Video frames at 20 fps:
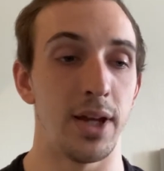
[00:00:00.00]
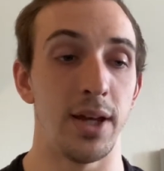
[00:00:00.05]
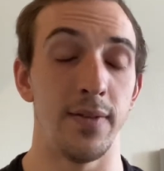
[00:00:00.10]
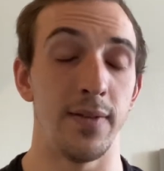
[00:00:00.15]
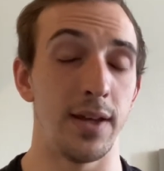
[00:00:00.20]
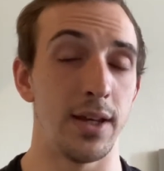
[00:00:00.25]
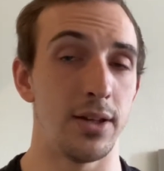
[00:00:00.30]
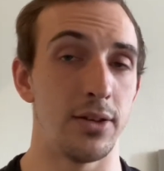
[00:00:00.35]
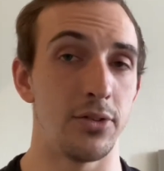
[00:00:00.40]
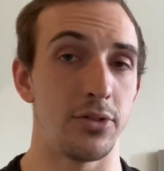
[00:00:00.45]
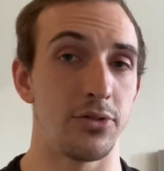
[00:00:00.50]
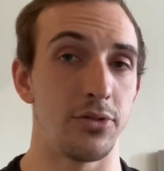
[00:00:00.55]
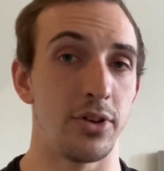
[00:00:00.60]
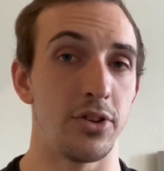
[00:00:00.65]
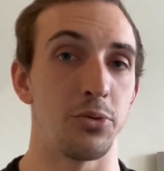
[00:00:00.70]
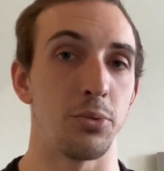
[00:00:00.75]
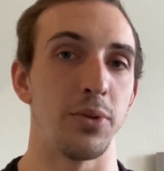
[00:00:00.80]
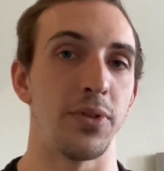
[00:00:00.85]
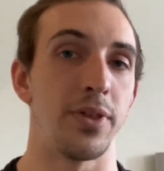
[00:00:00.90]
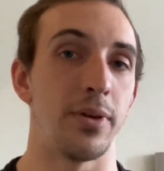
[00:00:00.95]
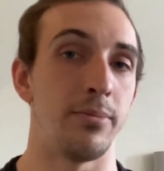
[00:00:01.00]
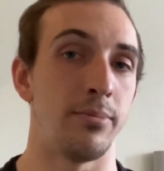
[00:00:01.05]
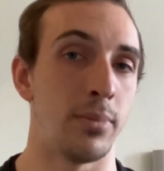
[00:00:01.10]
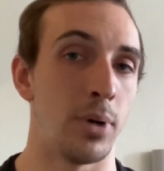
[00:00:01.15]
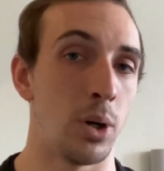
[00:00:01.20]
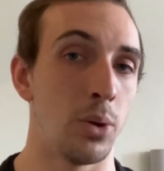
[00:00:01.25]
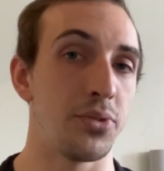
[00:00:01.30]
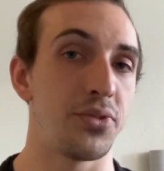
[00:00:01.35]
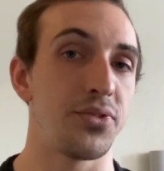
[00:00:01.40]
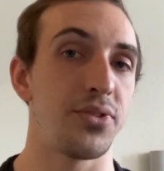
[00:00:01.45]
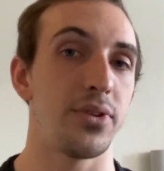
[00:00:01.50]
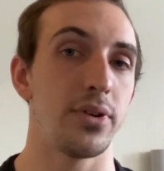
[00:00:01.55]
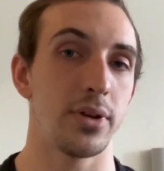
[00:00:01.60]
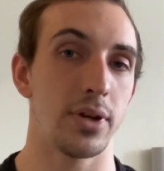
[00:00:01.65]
in the industries with the most